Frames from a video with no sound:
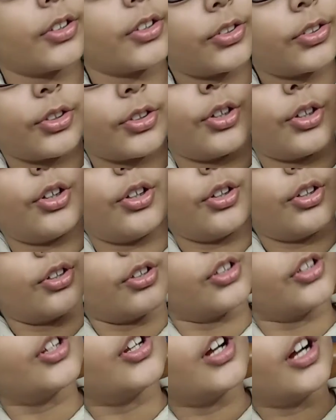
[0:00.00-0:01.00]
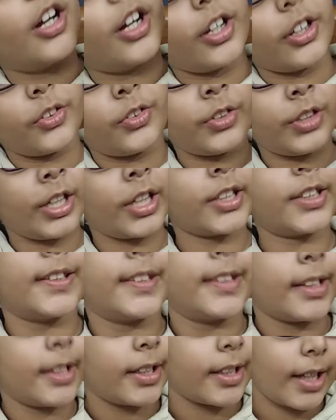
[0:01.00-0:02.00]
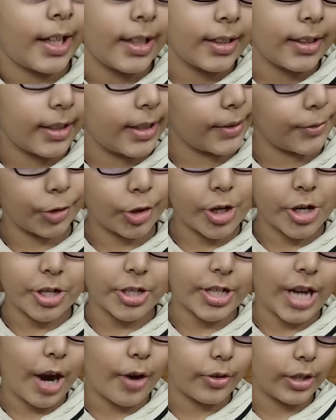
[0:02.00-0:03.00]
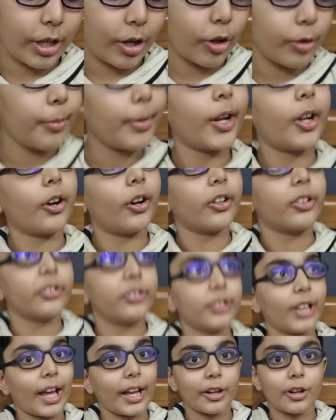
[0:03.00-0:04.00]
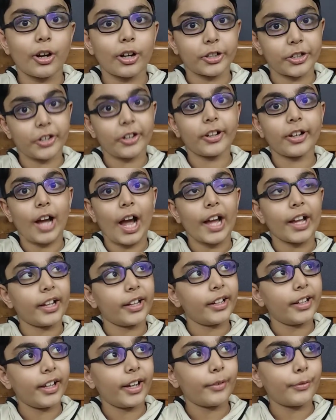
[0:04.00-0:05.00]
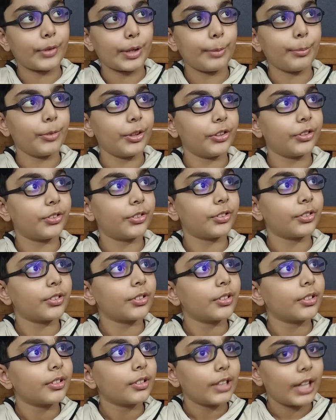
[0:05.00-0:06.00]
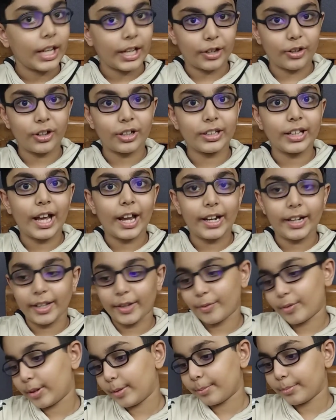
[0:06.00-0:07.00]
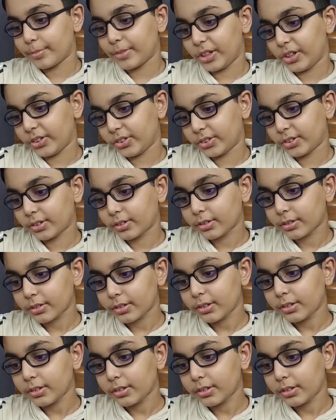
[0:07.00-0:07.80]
So ZHC, I'll give you a shout out because I got your idea from this. I got the idea from this.